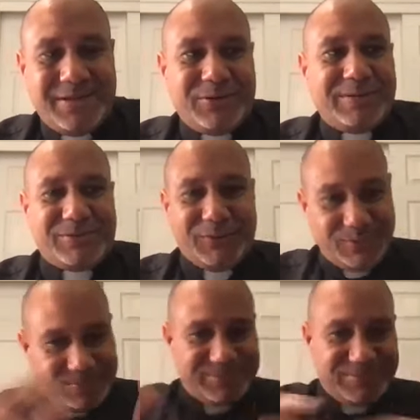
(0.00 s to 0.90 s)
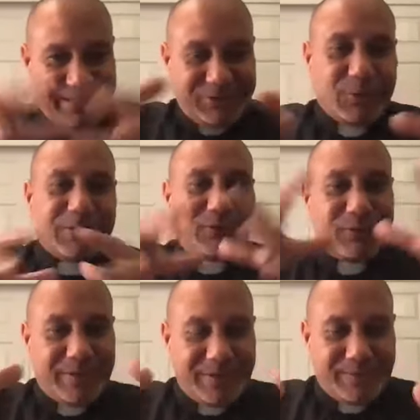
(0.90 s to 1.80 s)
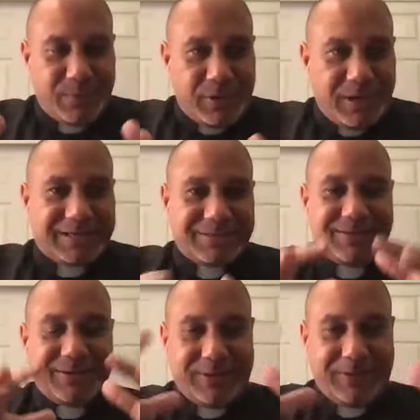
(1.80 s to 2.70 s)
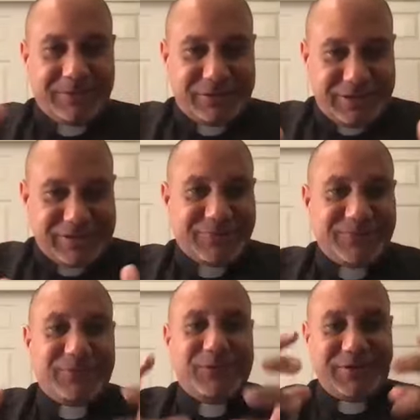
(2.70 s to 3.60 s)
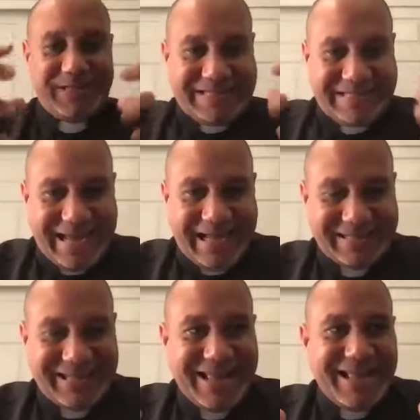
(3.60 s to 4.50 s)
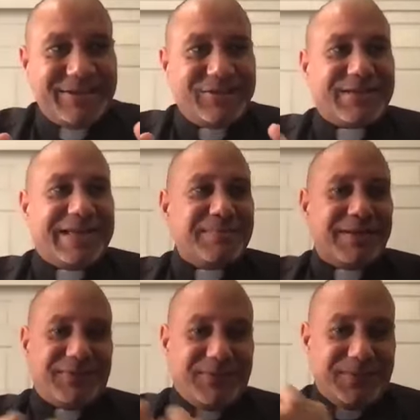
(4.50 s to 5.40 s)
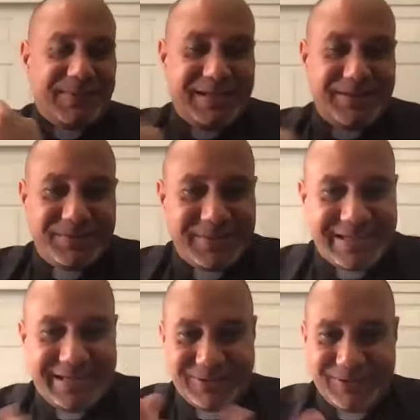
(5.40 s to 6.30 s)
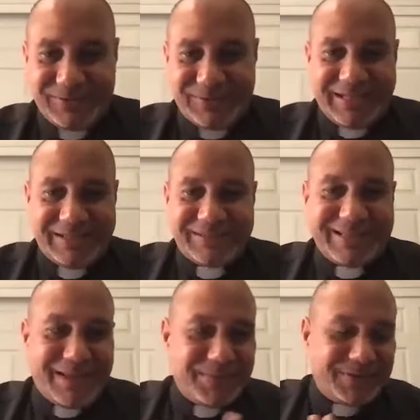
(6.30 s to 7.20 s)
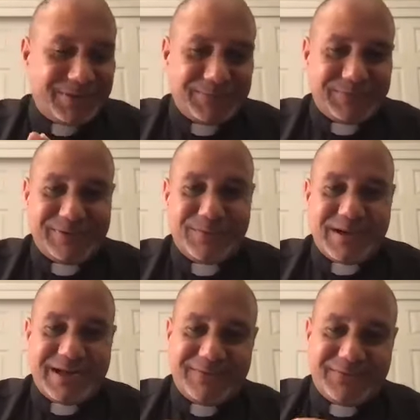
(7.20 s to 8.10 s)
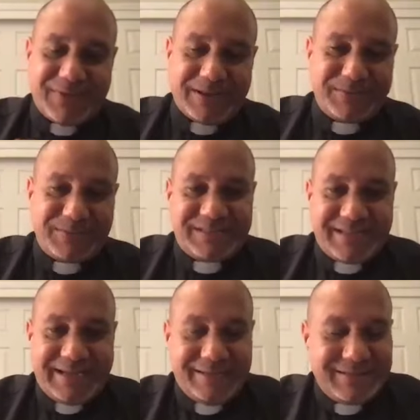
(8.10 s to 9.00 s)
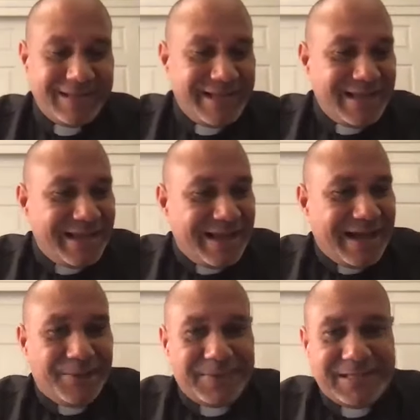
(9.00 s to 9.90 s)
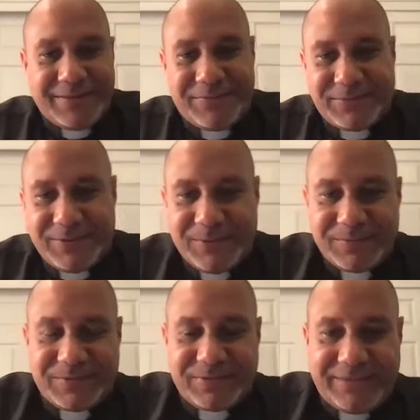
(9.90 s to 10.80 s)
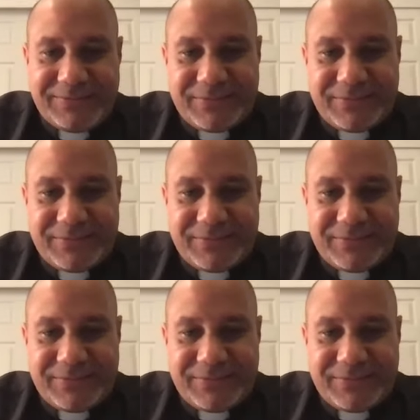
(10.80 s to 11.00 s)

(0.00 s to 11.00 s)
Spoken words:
So I just want to mark the conversation first in that statement from my, and I'm going to say his name. He's a good friend of mine, Father Misael Avila from St.